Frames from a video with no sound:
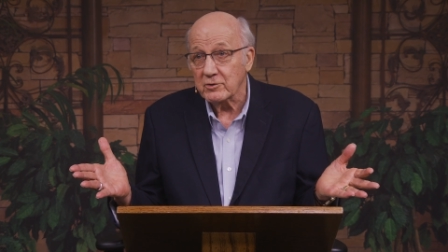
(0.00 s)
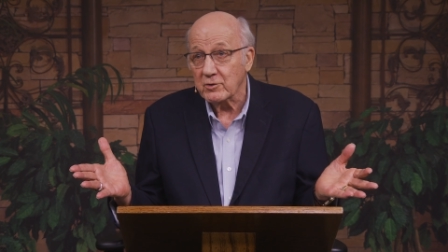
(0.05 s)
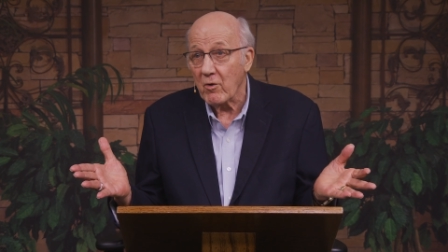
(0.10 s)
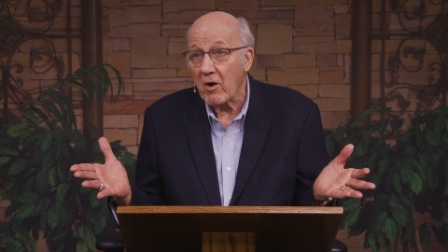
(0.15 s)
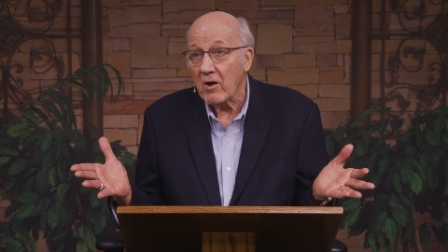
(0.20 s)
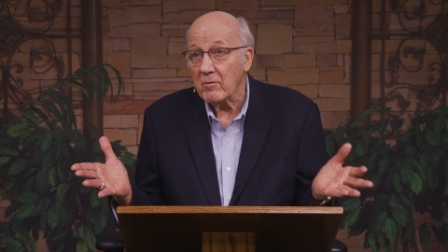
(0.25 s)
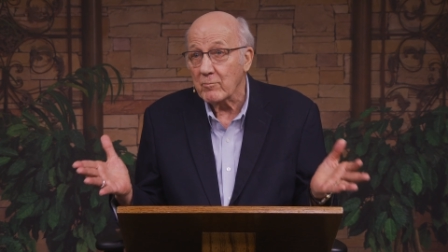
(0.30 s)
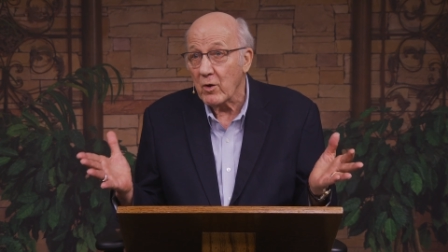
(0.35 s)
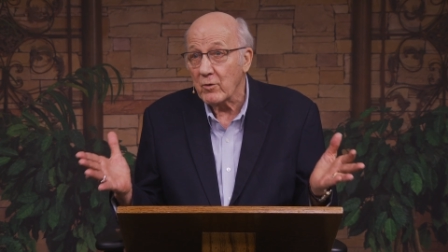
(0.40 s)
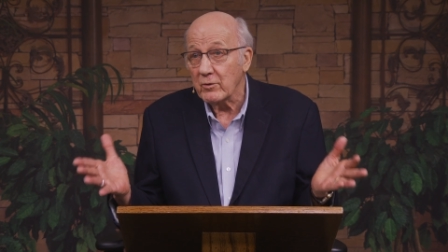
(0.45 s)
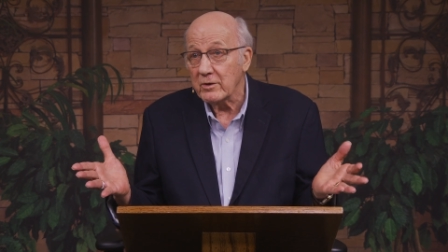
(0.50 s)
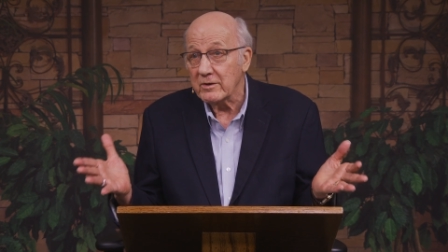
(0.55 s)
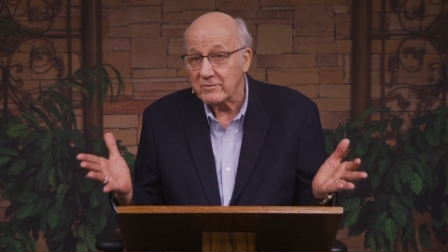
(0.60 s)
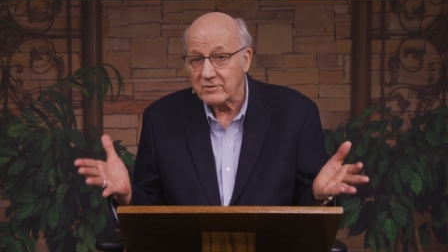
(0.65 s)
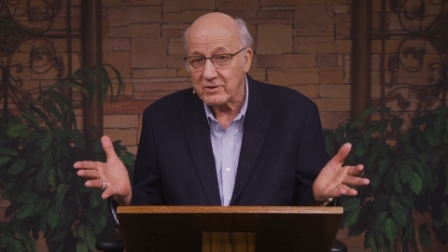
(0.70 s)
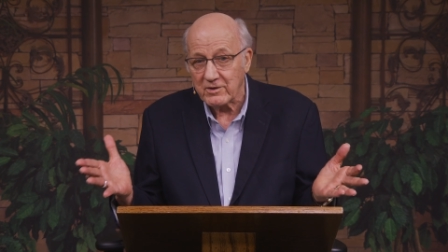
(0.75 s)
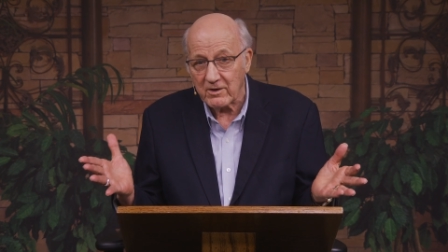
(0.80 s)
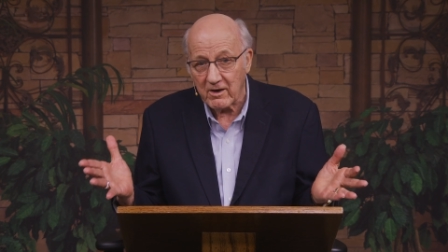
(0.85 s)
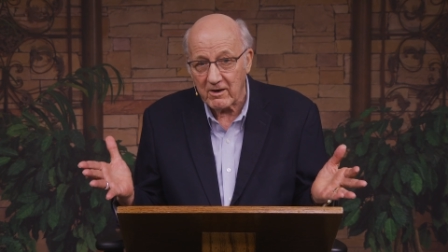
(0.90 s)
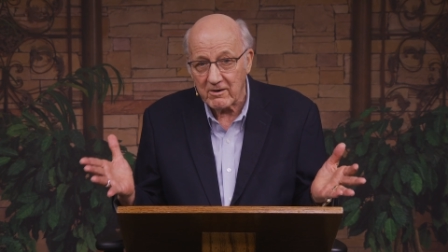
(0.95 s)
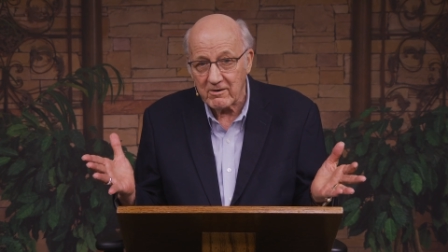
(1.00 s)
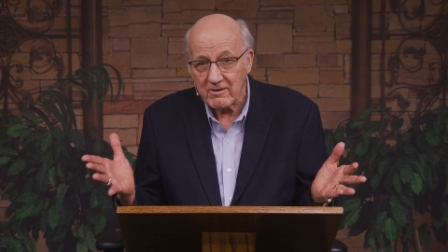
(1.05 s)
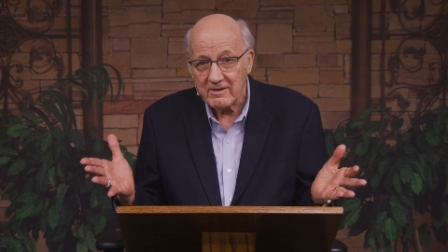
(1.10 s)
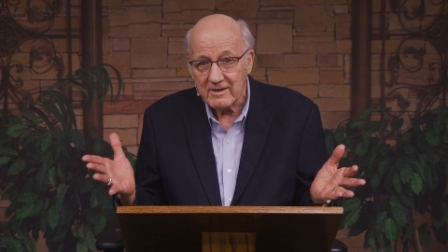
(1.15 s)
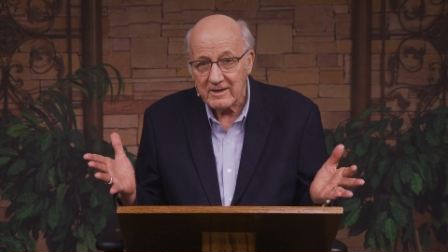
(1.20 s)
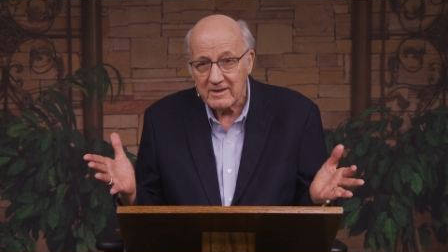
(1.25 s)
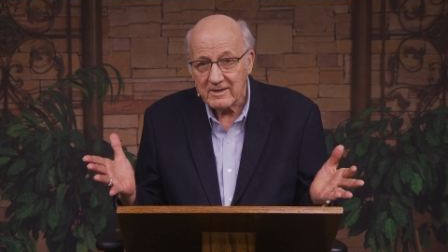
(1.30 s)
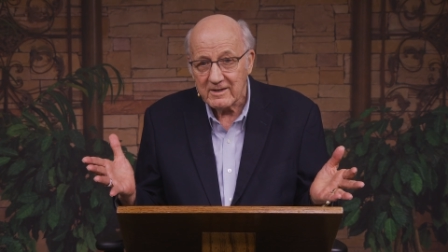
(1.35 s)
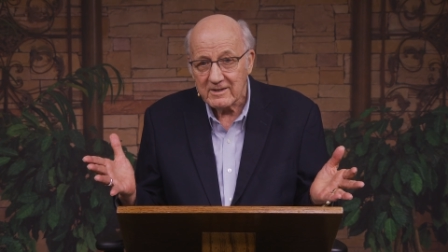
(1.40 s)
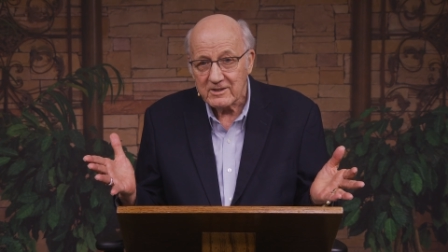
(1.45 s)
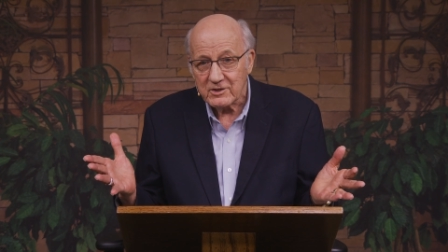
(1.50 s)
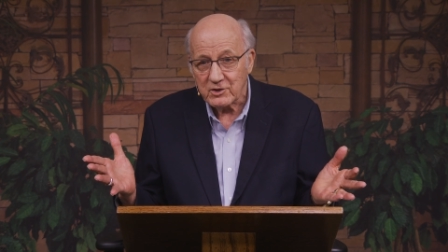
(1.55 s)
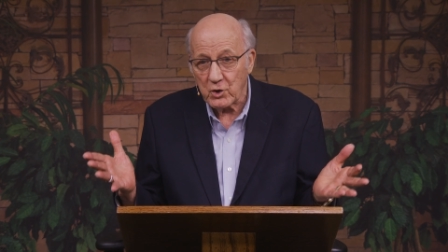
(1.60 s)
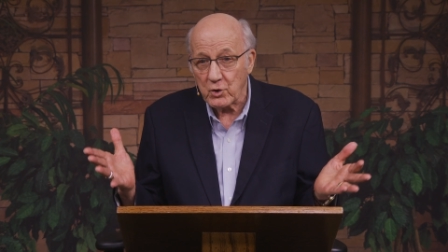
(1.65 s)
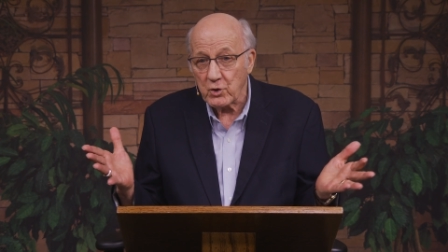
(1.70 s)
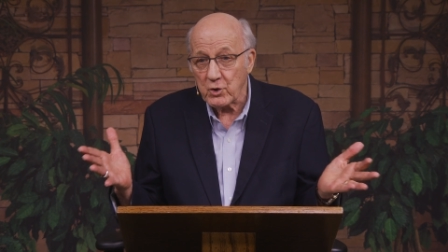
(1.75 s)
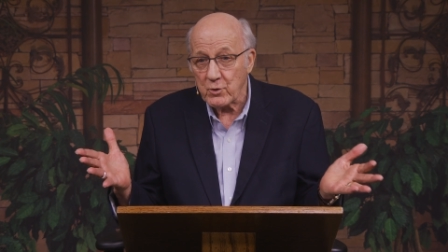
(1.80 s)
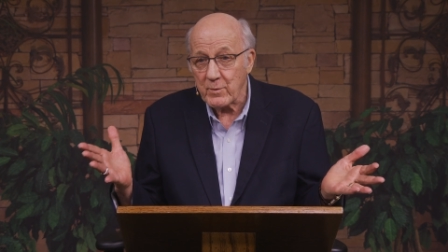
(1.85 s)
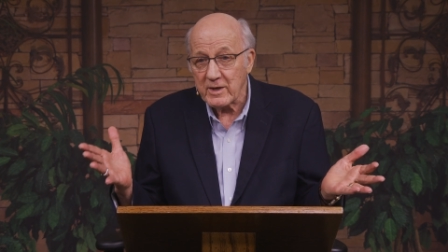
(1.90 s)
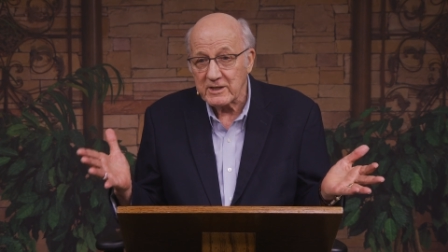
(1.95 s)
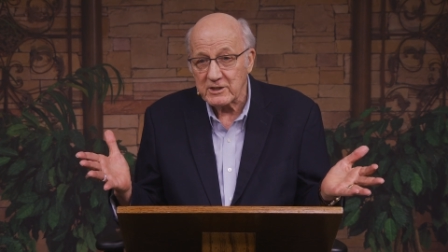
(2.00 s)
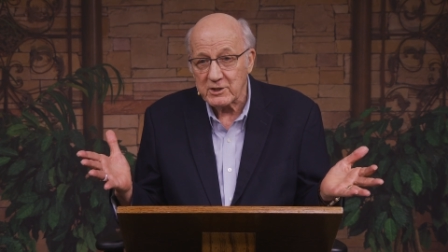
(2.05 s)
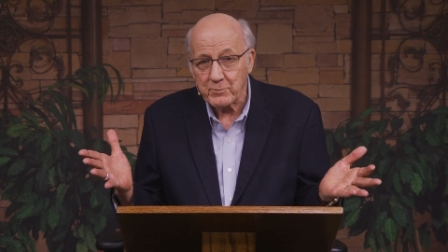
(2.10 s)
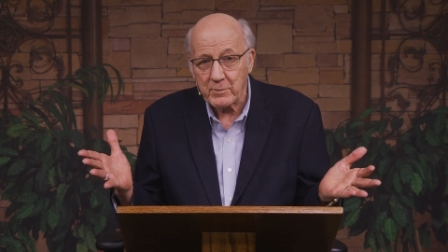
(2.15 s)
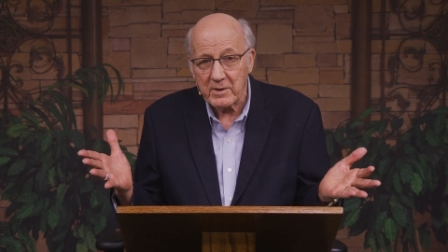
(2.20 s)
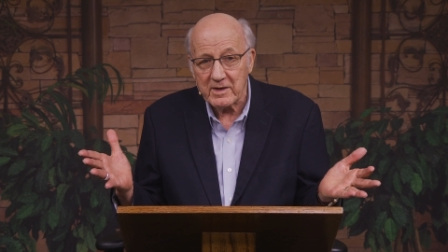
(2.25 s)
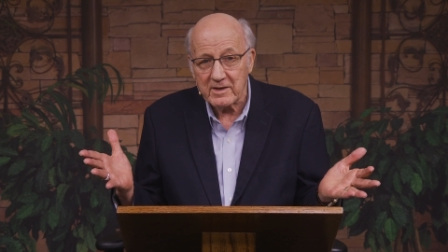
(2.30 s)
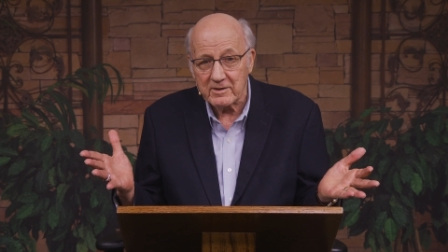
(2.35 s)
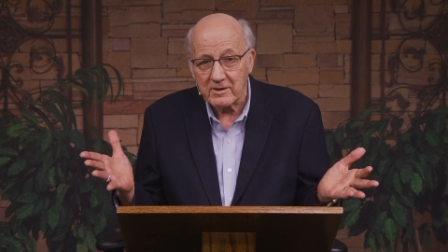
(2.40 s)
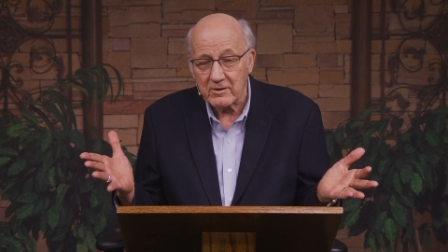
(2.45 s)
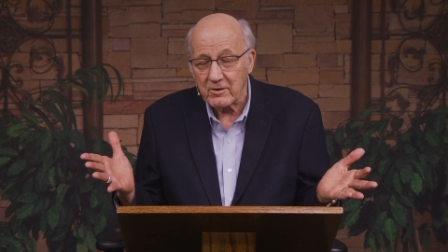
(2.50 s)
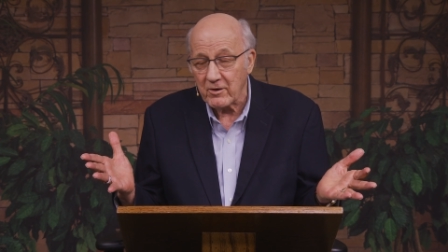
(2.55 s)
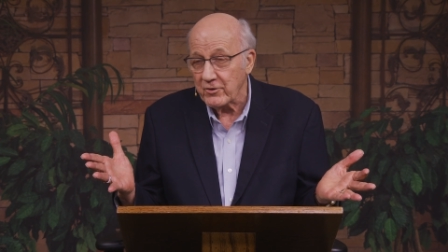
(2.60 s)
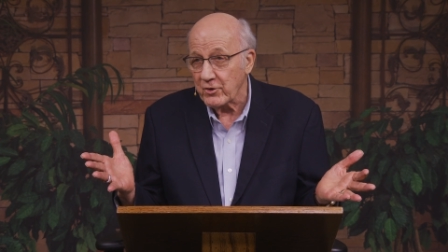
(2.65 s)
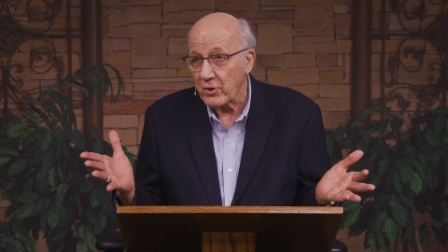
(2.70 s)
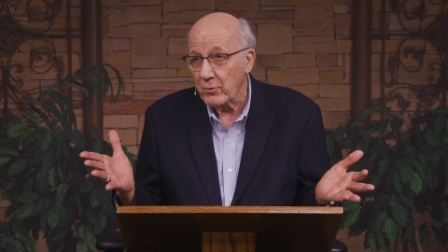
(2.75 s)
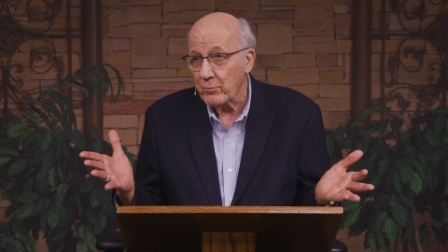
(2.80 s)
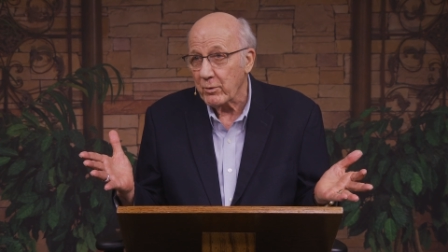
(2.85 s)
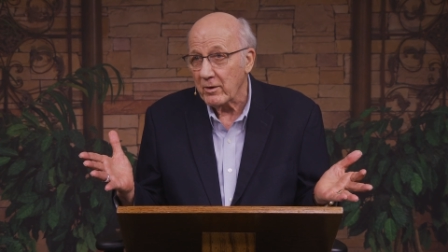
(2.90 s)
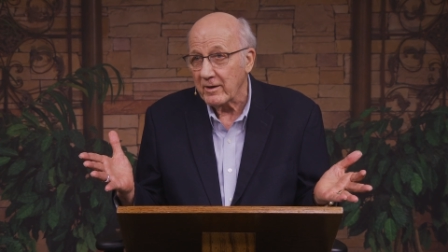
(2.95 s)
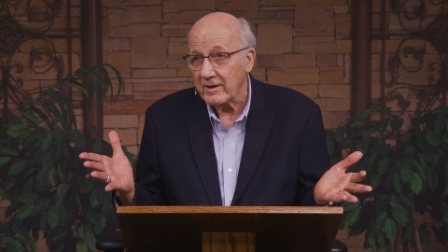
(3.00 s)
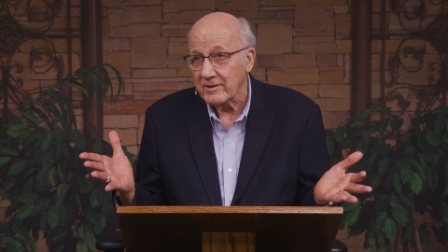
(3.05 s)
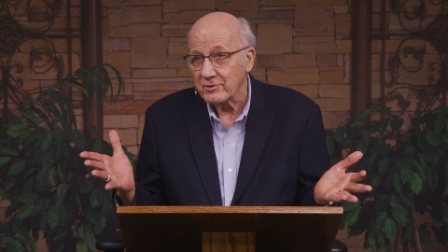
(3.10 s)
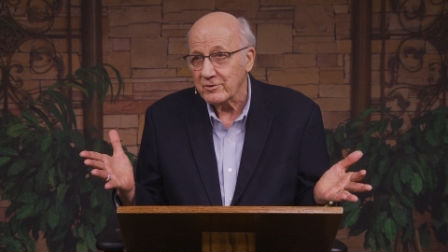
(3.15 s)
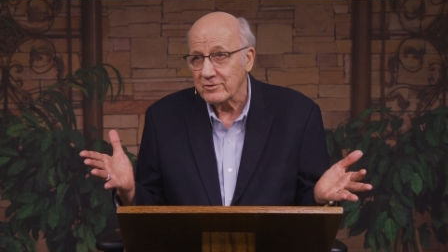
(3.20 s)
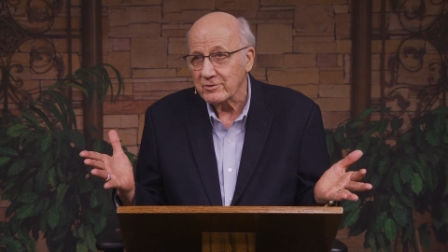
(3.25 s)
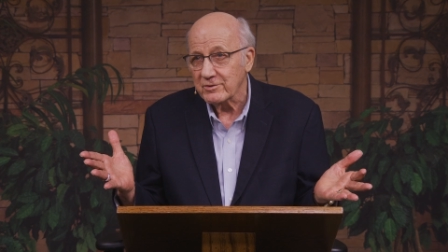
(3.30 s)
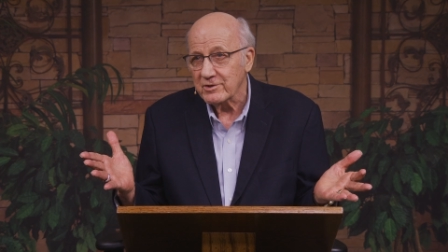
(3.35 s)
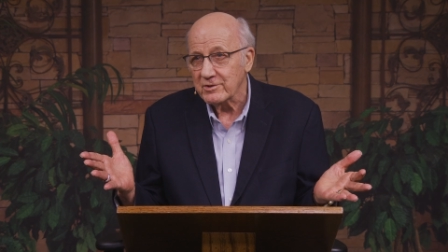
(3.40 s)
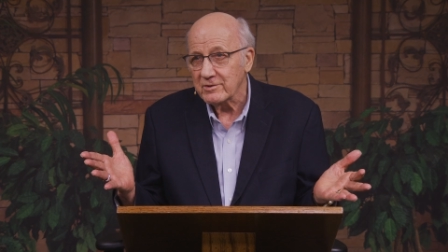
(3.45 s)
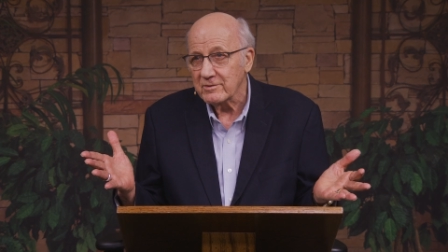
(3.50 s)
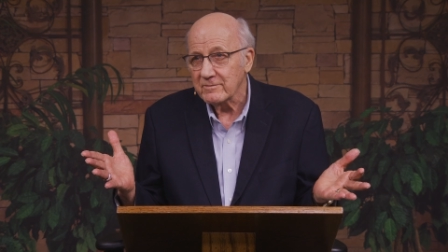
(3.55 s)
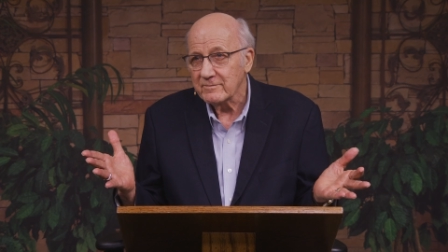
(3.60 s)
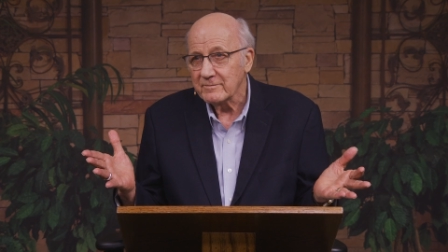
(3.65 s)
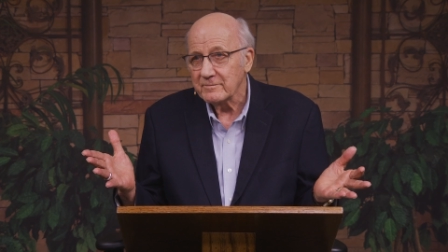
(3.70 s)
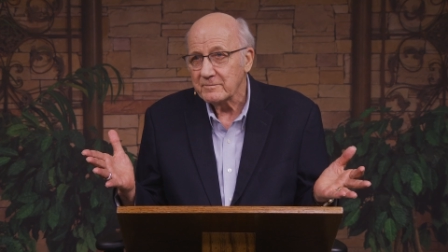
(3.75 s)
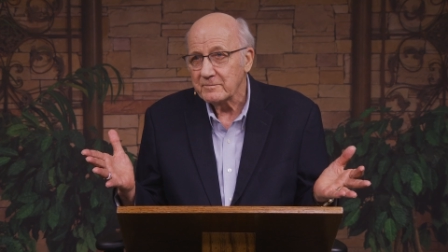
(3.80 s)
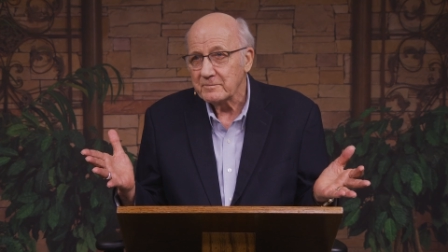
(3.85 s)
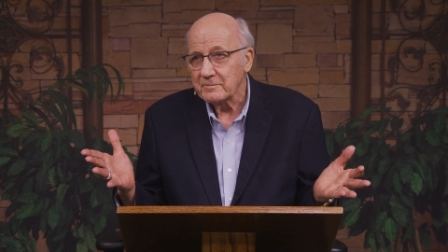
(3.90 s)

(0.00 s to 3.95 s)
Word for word: Those wrong motives are so you may spend it on your pleasures.